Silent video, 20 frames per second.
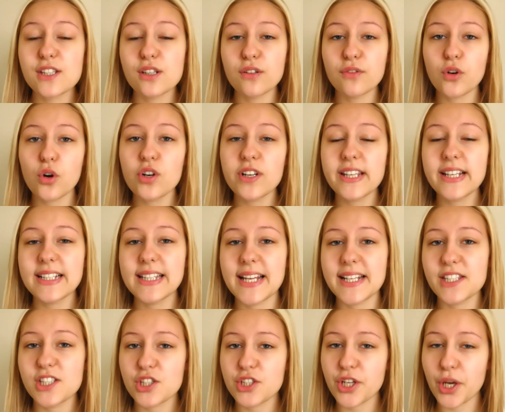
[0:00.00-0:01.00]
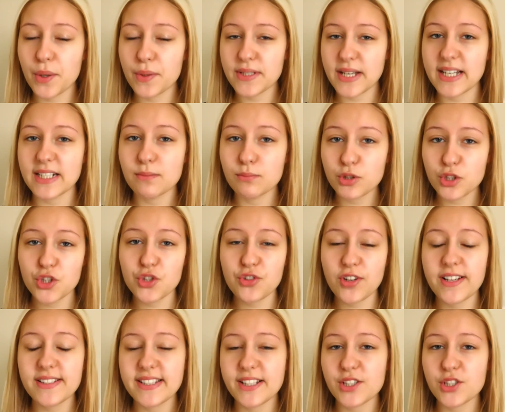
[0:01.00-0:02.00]
So I've already cleansed, toned and
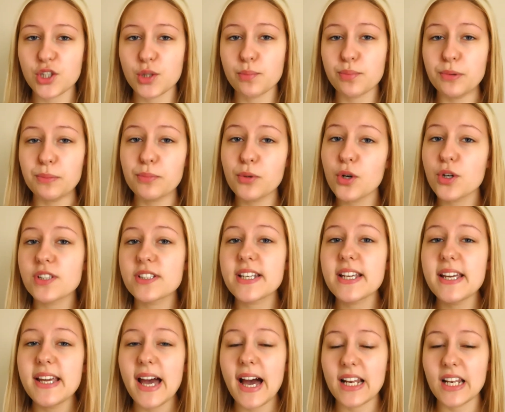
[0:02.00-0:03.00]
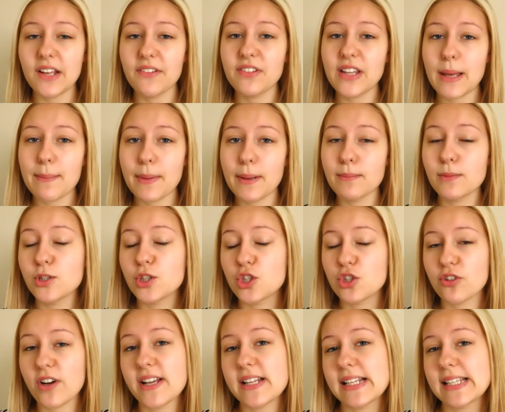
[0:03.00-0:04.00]
moisturised, that's super important, and I've let my
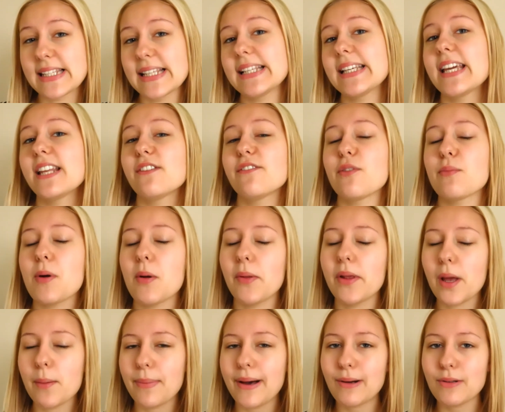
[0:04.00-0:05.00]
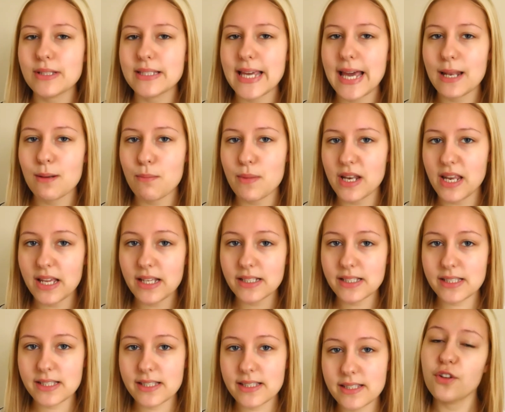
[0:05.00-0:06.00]
moisturiser sink in for probably about 10 minutes.
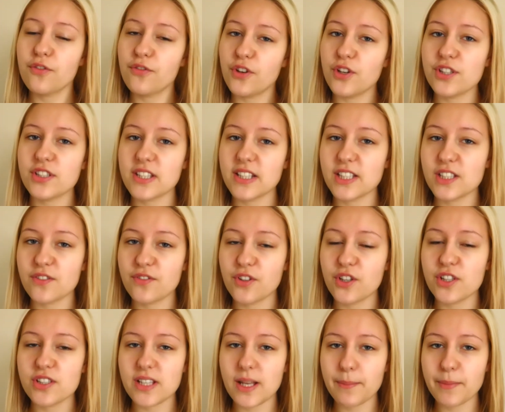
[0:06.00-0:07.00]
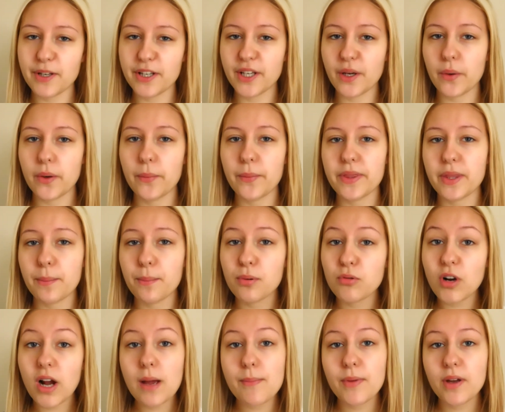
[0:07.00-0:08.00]
So first things first, I'm going to go in with a
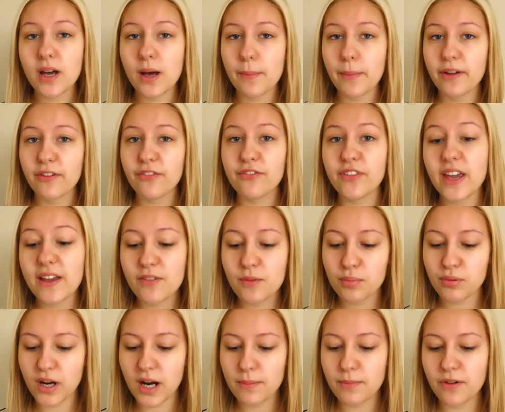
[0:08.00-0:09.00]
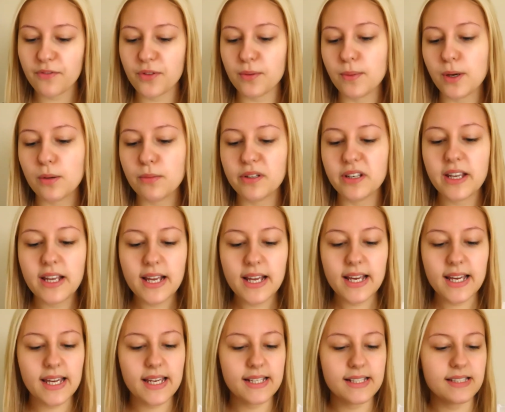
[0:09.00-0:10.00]
primer, and my favourite primer at the moment
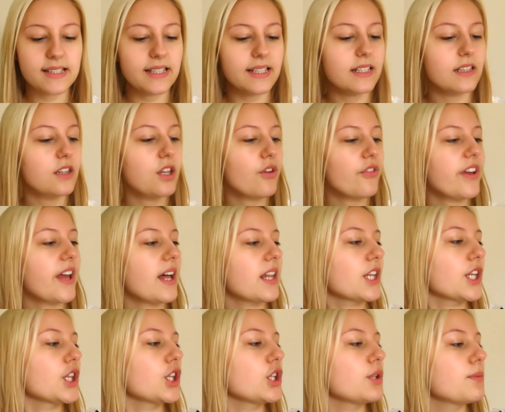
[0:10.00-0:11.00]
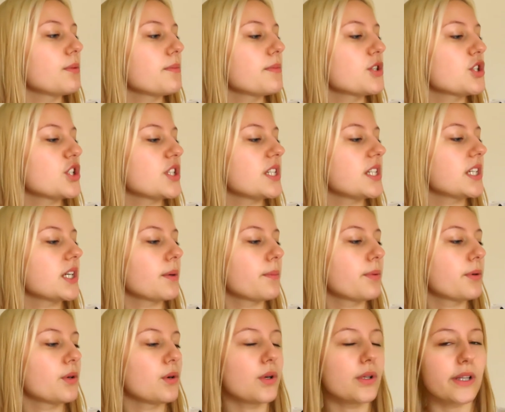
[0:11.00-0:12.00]
is the L'Oreal Lume Magique
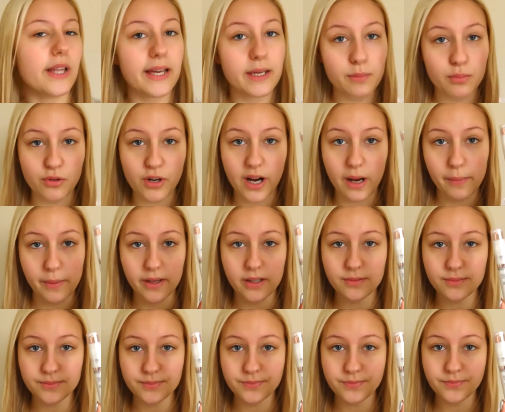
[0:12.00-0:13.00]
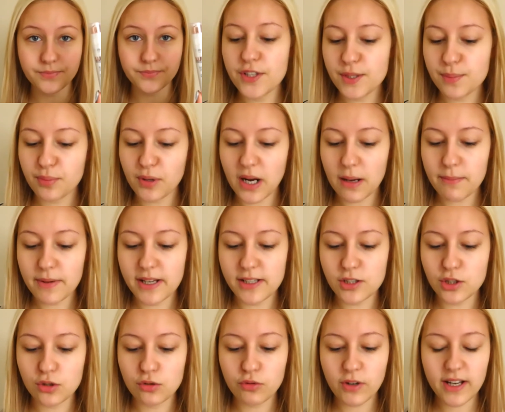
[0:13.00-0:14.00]
Pure Light Primer. So this primer
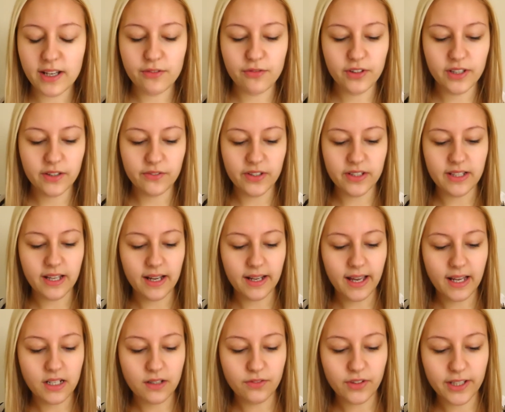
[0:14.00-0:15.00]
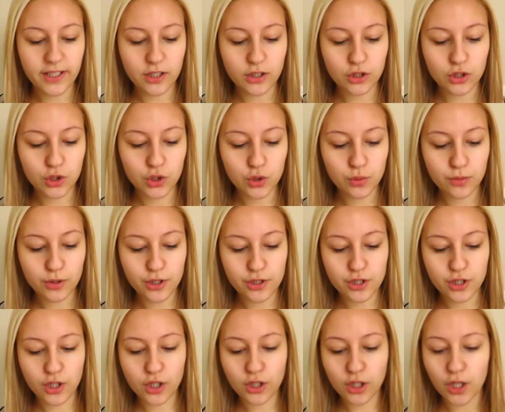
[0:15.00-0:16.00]
is great for giving that kind of like
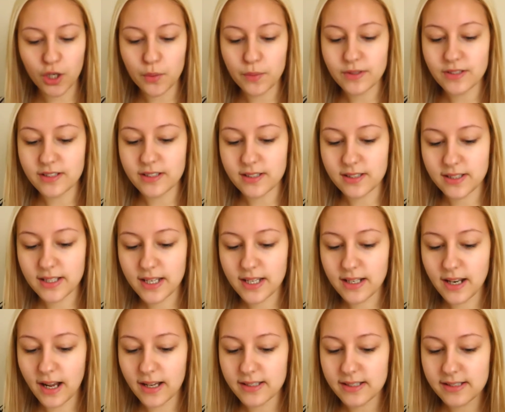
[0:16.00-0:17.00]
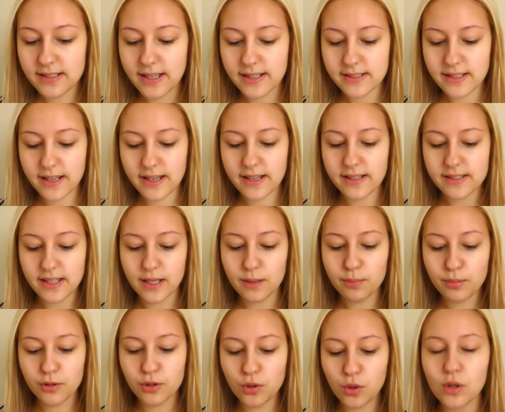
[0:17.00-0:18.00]
luminous glow to the skin. As it says, it is a
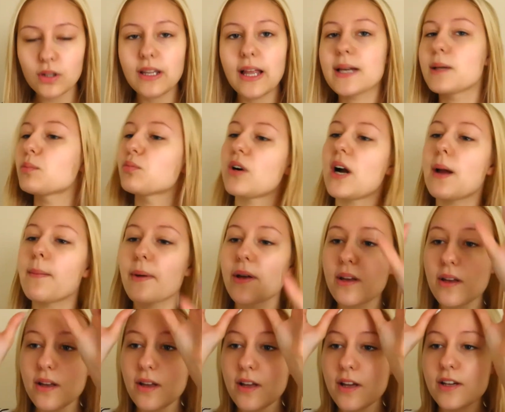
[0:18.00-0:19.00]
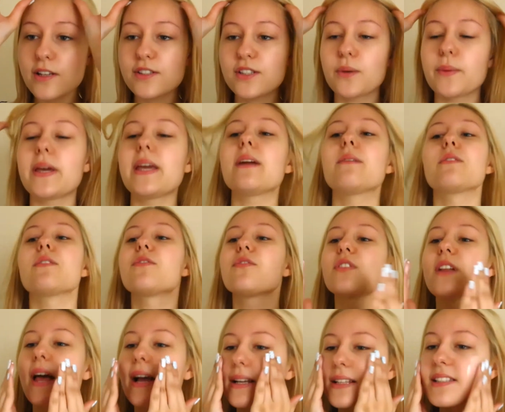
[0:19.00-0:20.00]
pure light primer, so it
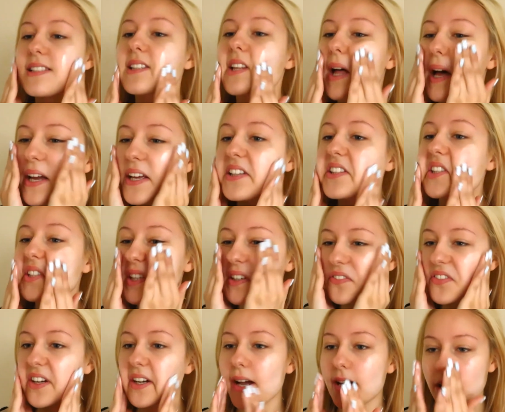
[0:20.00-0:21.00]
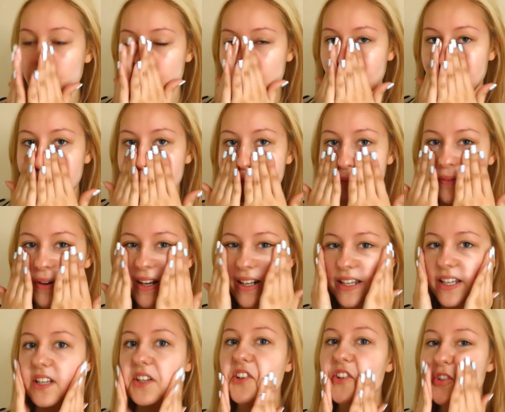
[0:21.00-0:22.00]
reflects light to give that kind of like
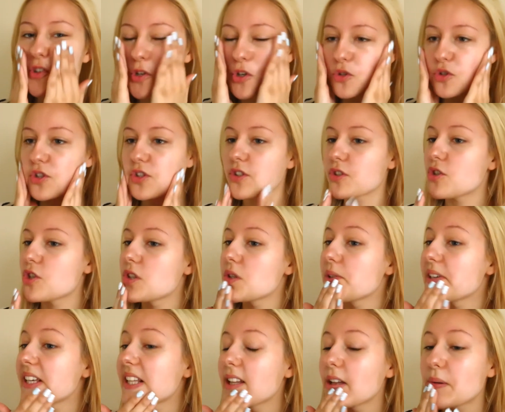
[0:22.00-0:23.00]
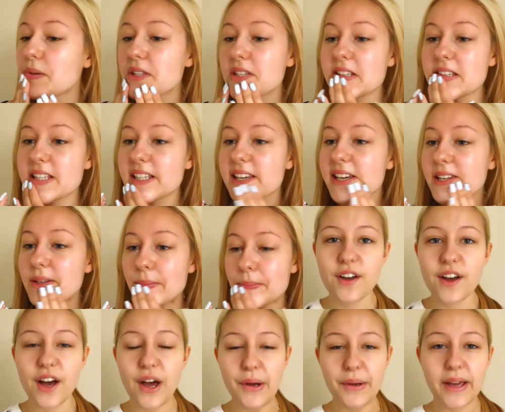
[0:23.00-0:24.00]
really gorgeous dewy glow to the skin.
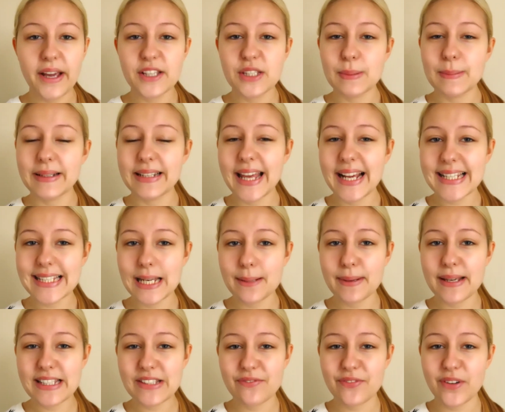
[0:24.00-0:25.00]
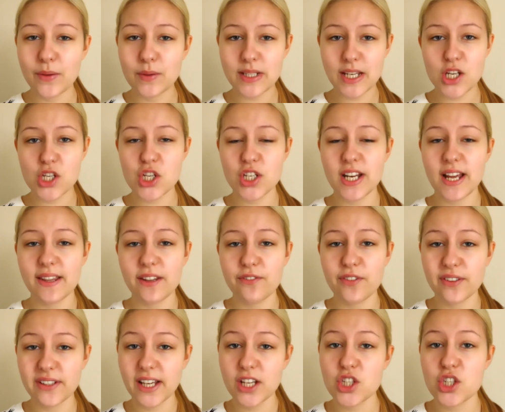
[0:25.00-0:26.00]
Okay, so my next step is foundation, and the
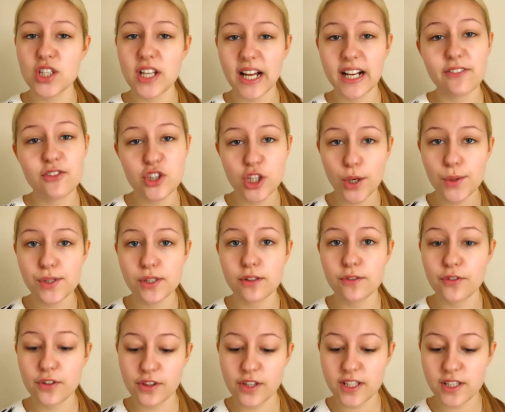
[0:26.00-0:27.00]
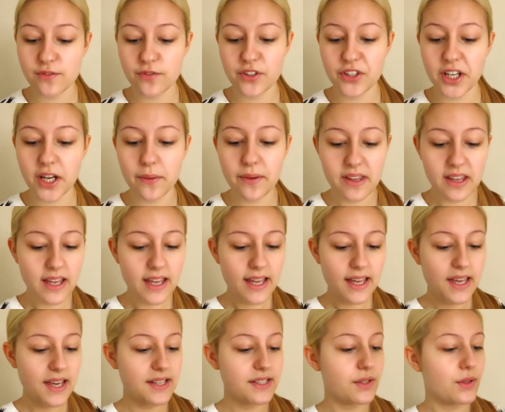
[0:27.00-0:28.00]
foundation that I've chosen for this video
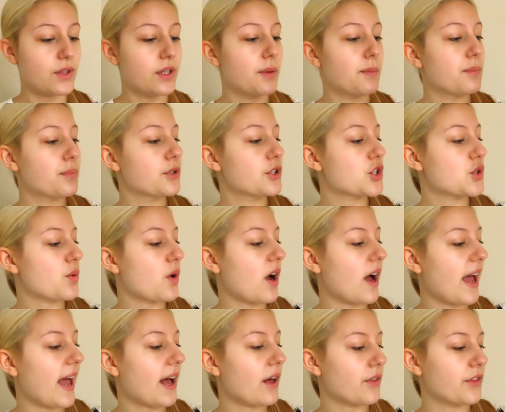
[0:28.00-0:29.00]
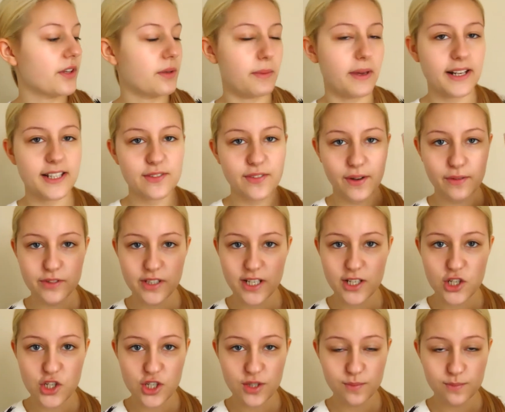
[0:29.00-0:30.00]
is the Bourjois Healthy Mix
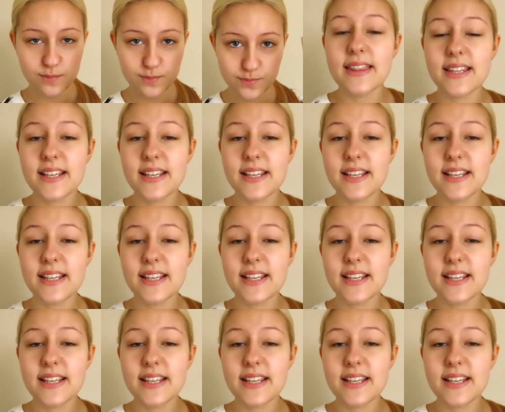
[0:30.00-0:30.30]
Foundation.